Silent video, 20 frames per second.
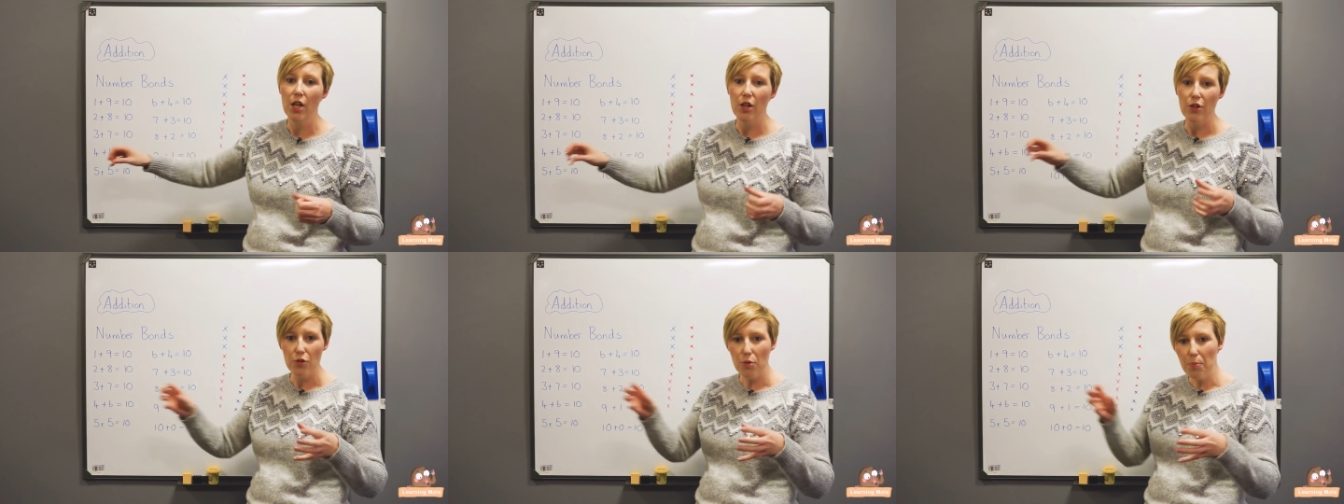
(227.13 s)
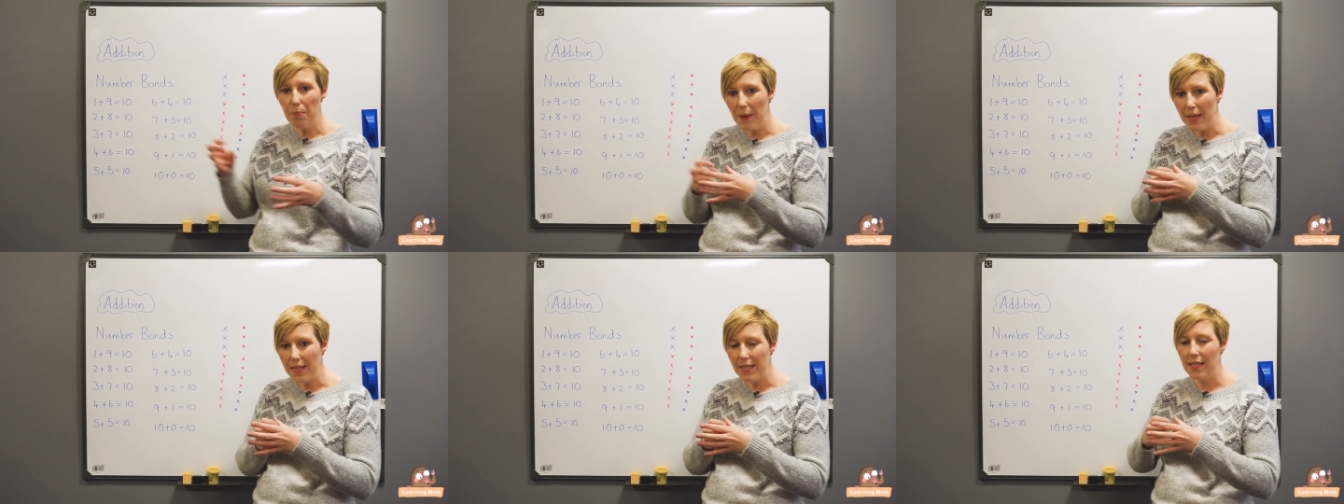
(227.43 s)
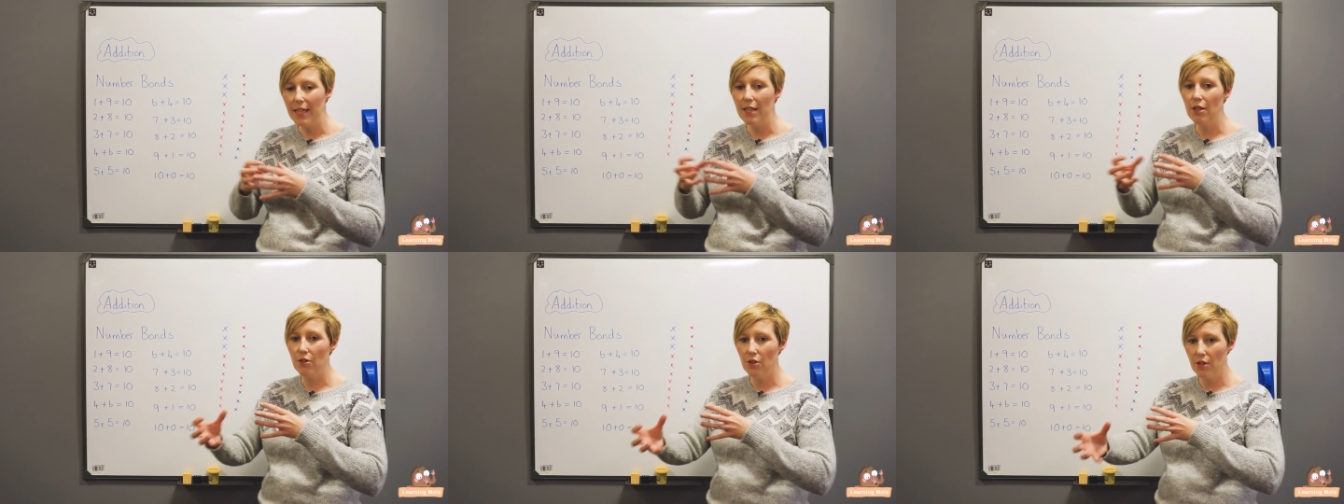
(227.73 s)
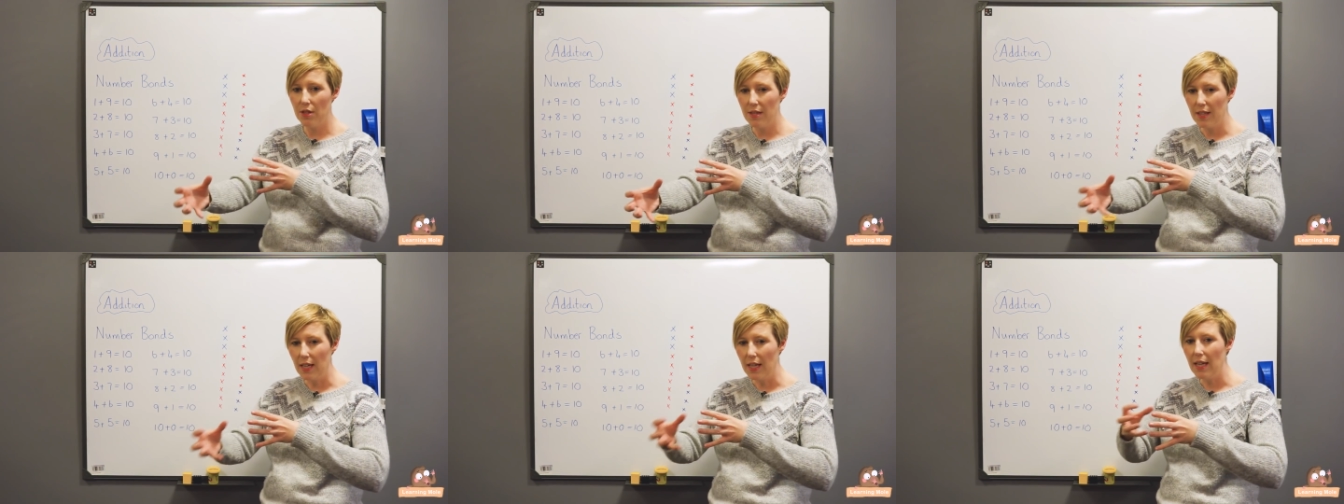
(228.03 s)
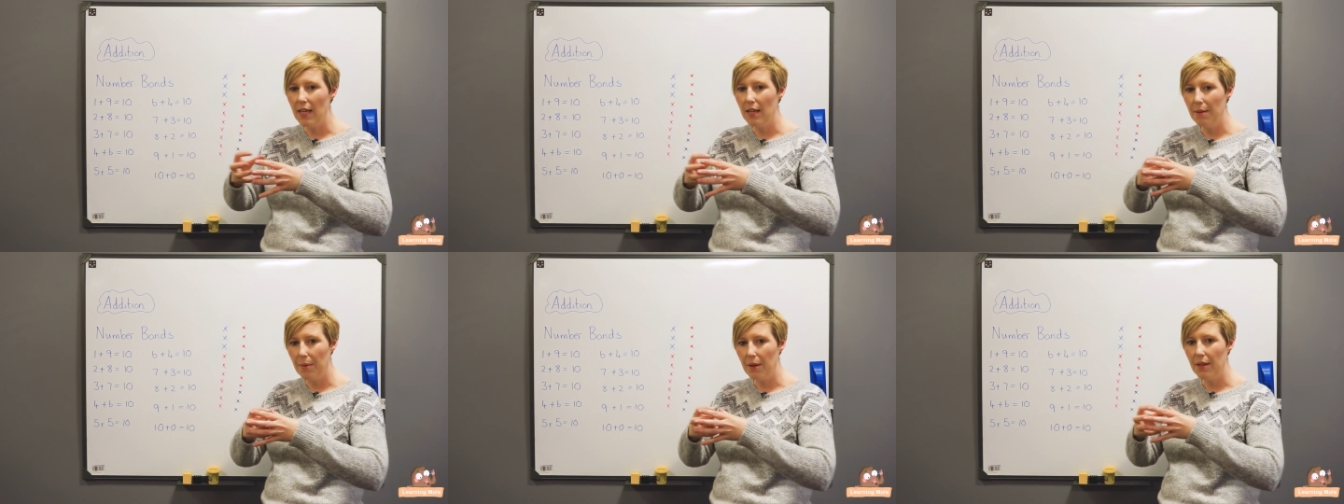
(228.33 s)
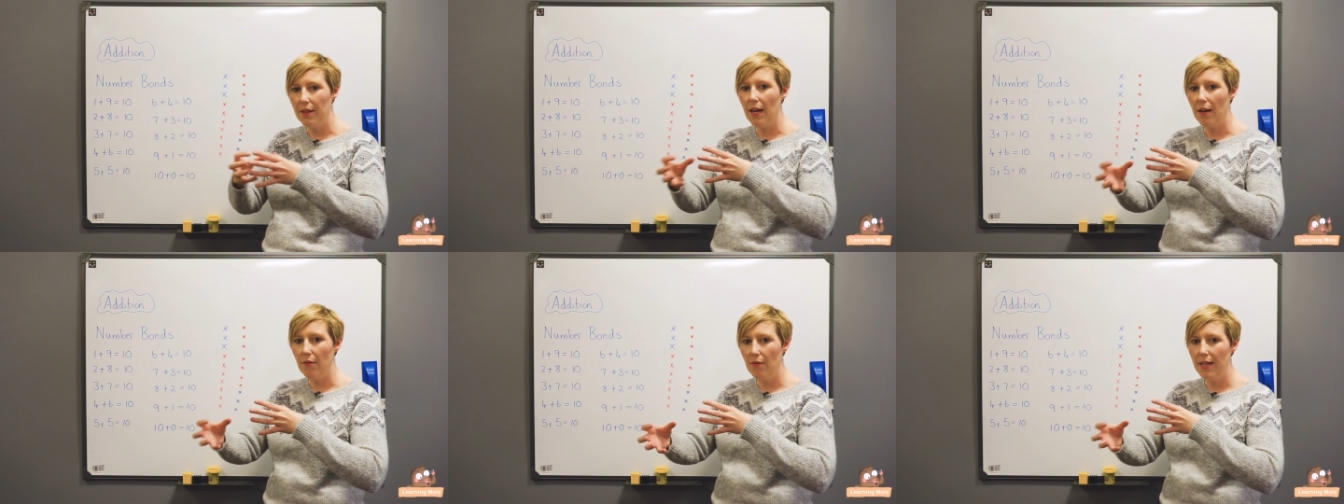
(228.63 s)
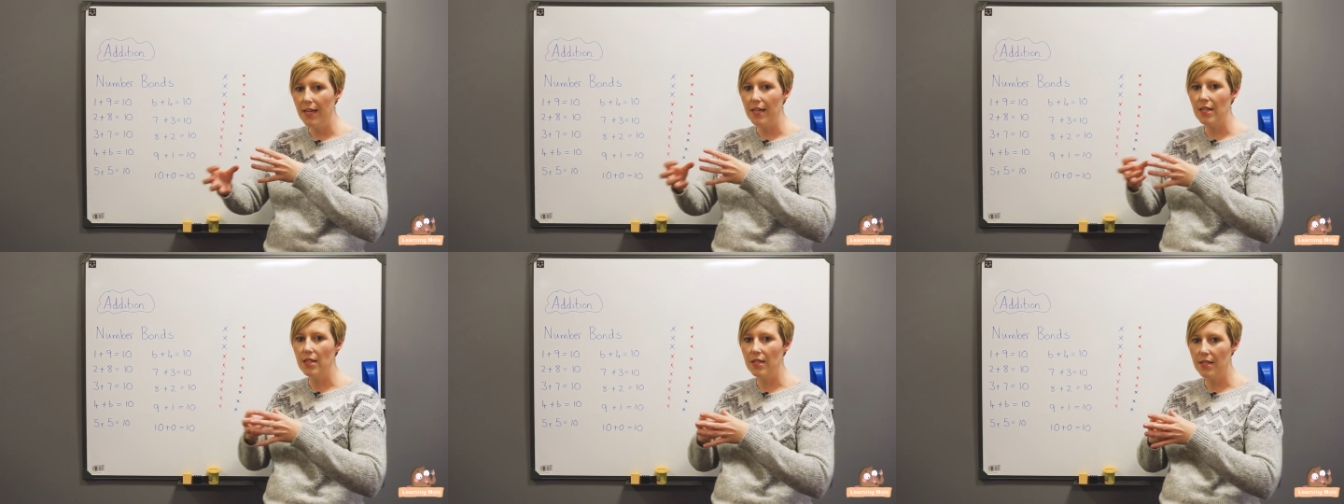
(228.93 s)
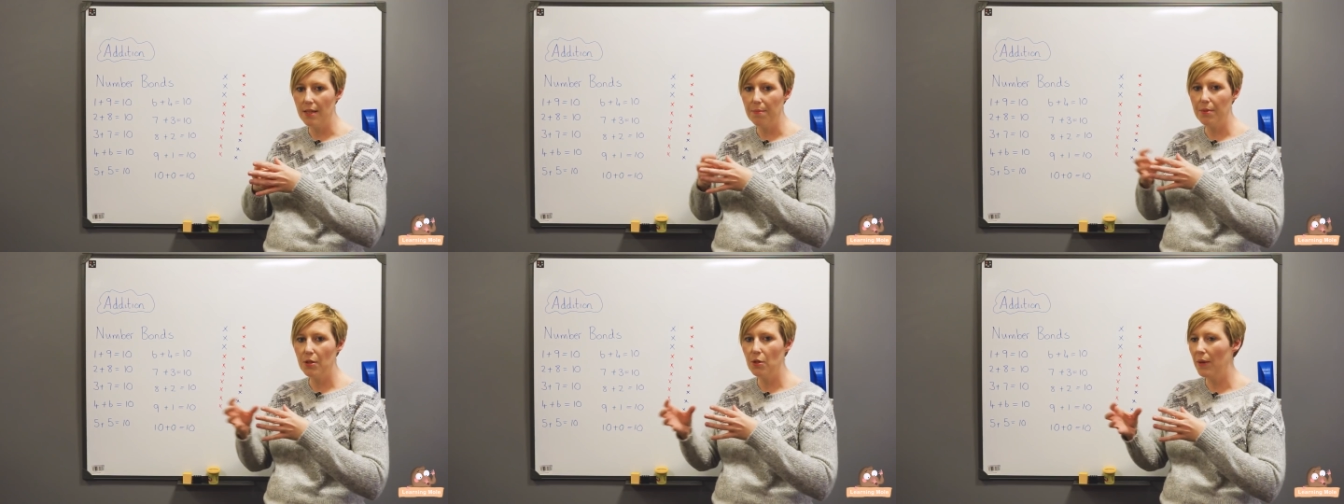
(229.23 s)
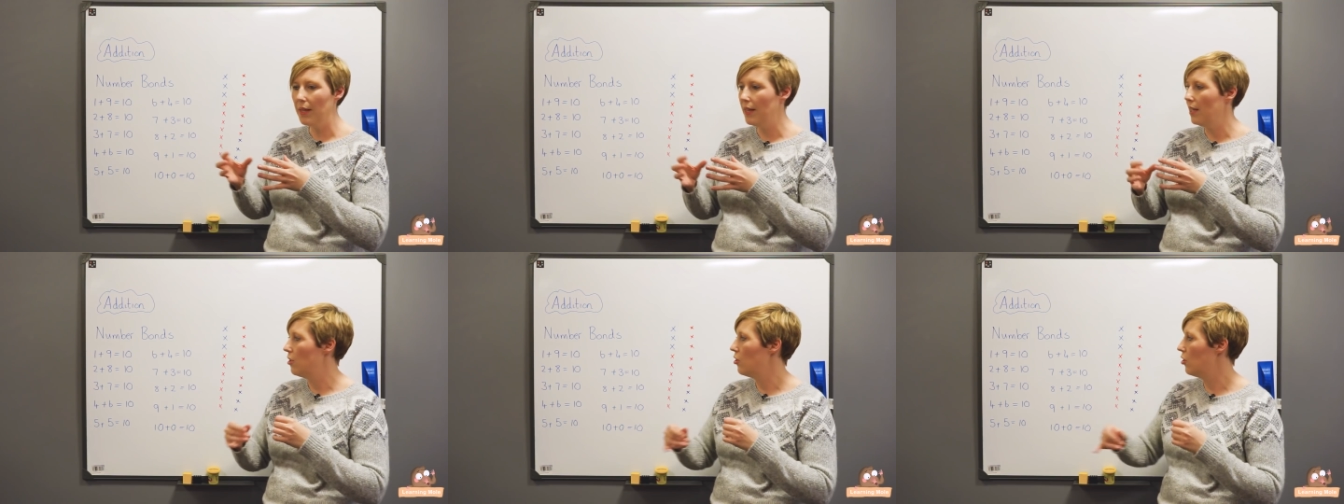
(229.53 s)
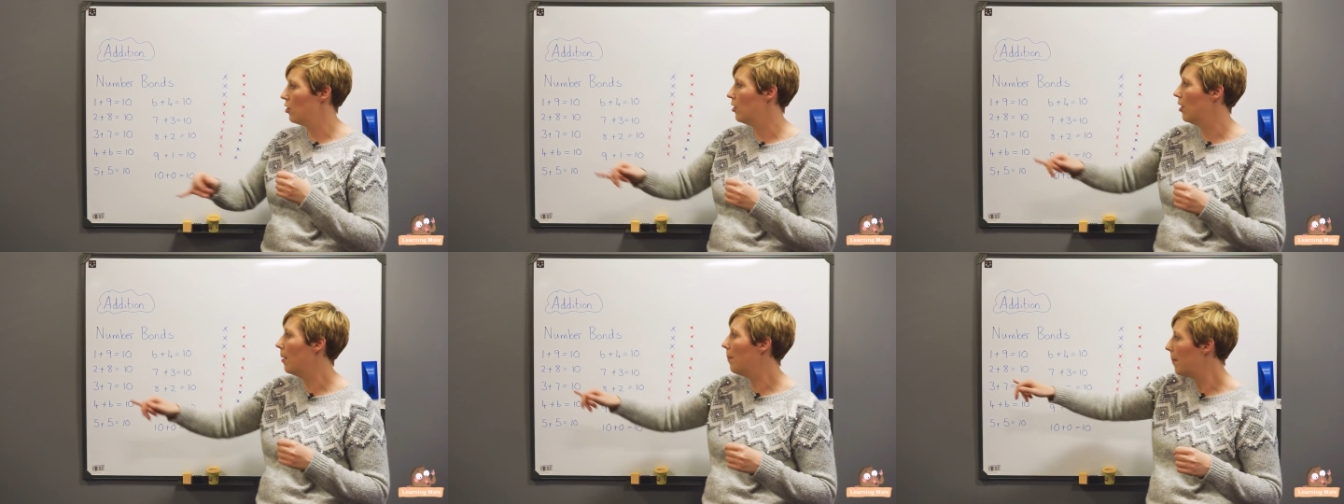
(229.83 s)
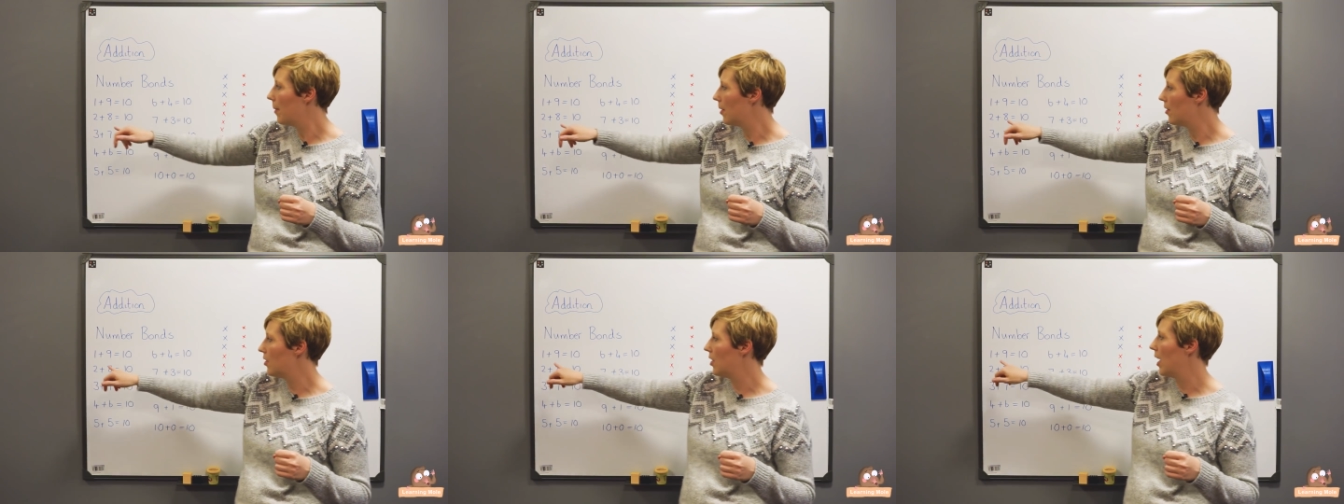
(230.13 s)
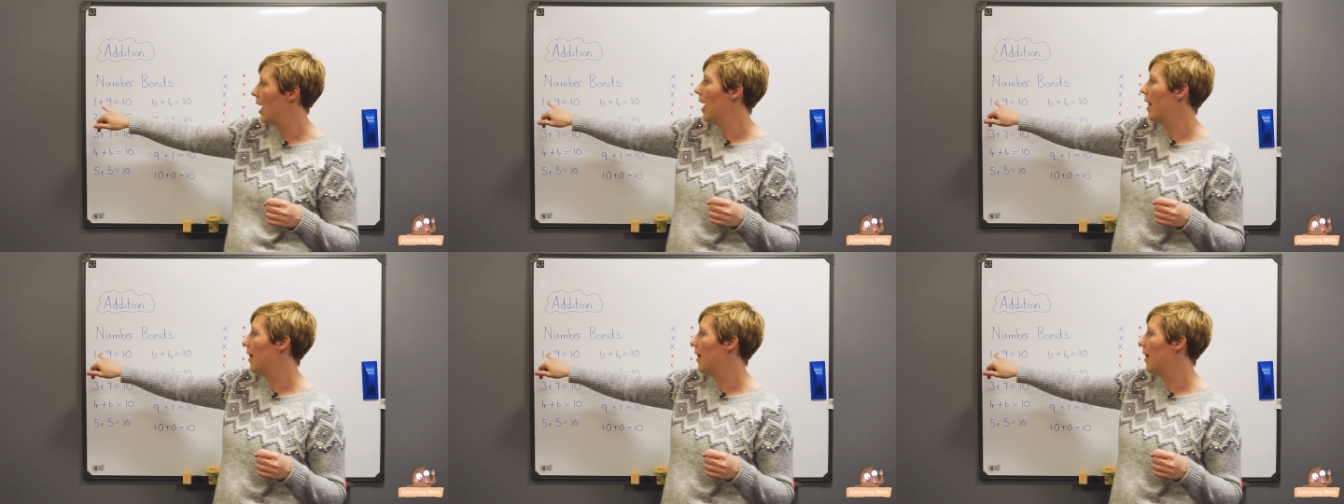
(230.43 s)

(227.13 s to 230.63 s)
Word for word: So basically you're just thinking about that relationship between the two numbers,